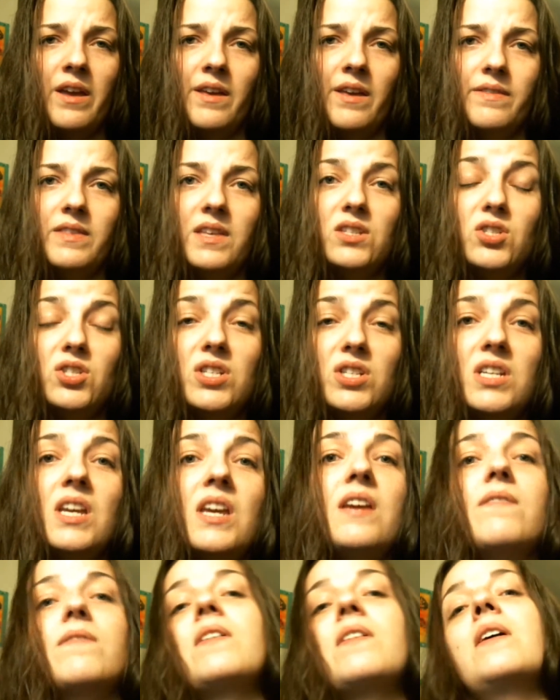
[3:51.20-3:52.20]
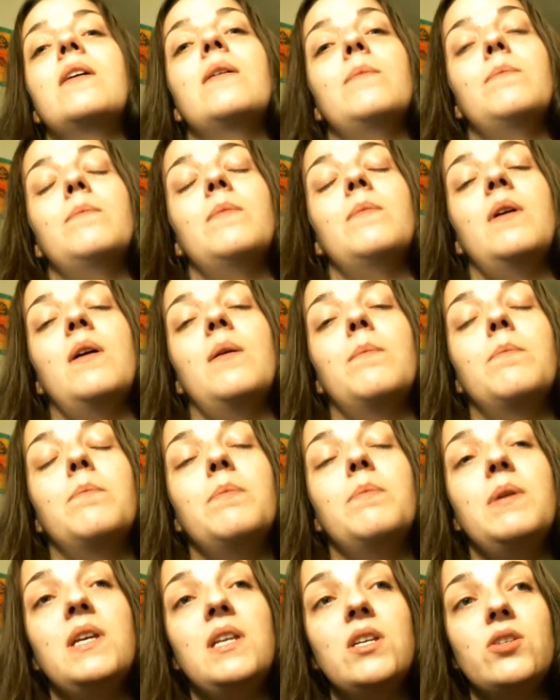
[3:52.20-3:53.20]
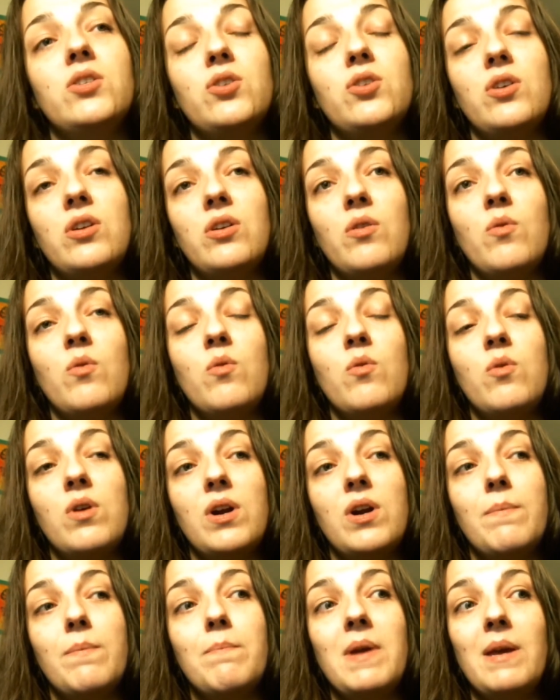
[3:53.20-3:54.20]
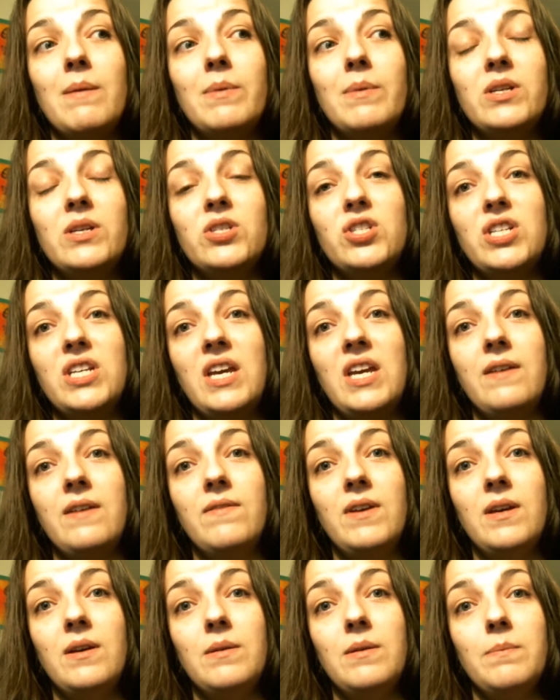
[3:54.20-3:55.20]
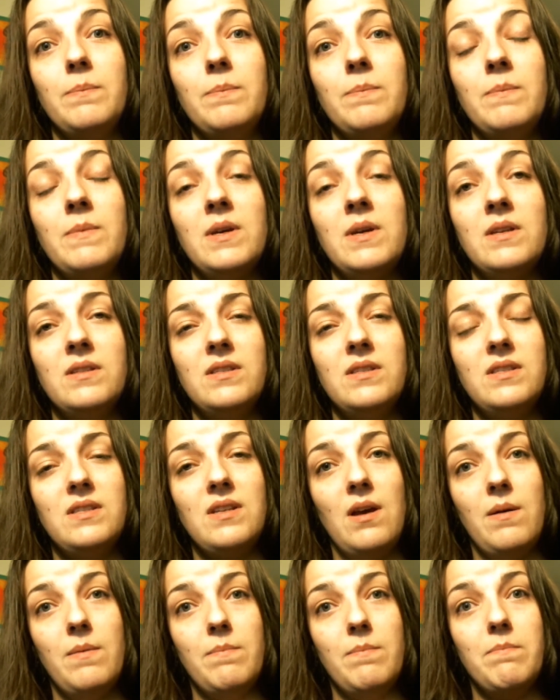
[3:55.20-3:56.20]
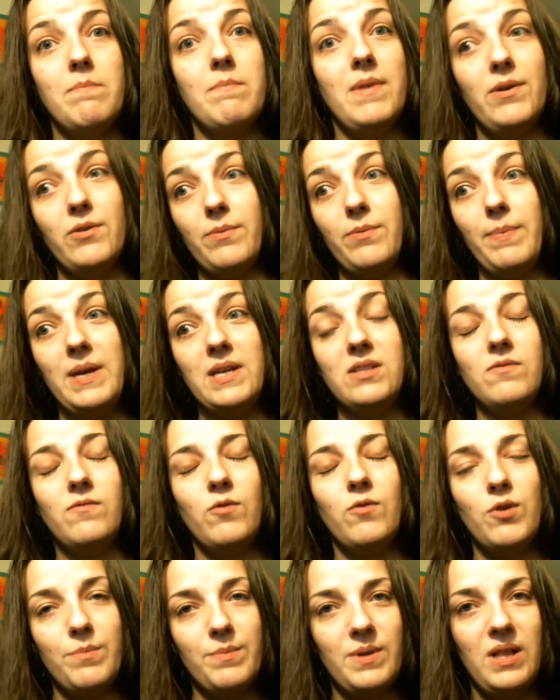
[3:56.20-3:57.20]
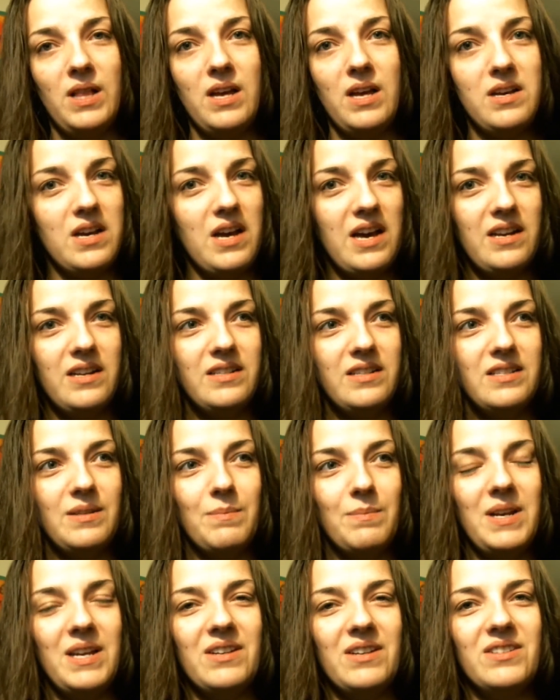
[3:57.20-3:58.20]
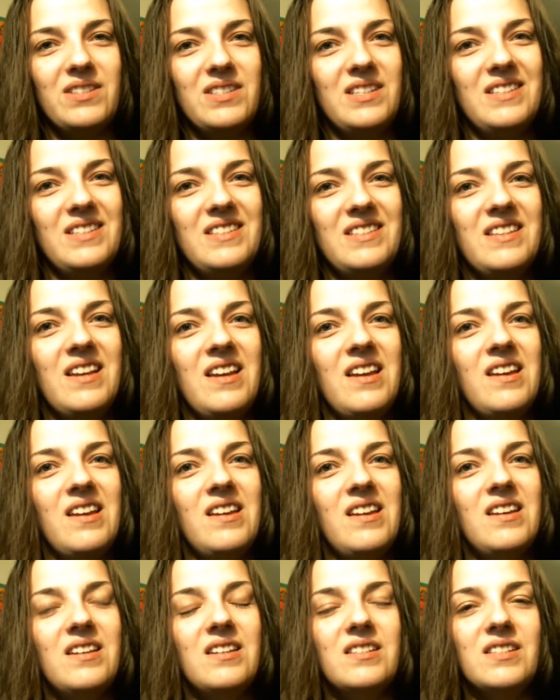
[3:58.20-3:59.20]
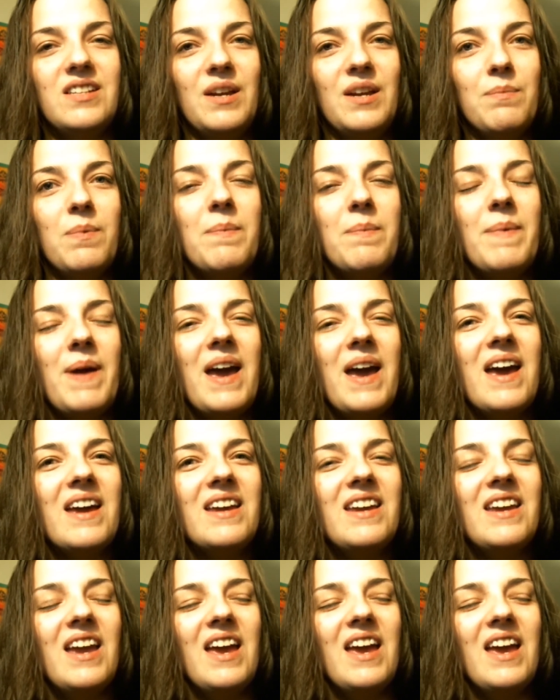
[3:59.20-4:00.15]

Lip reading: That she gave him Pediasure, or maybe she gave him some milk based formula out of somebody else's diaper bag.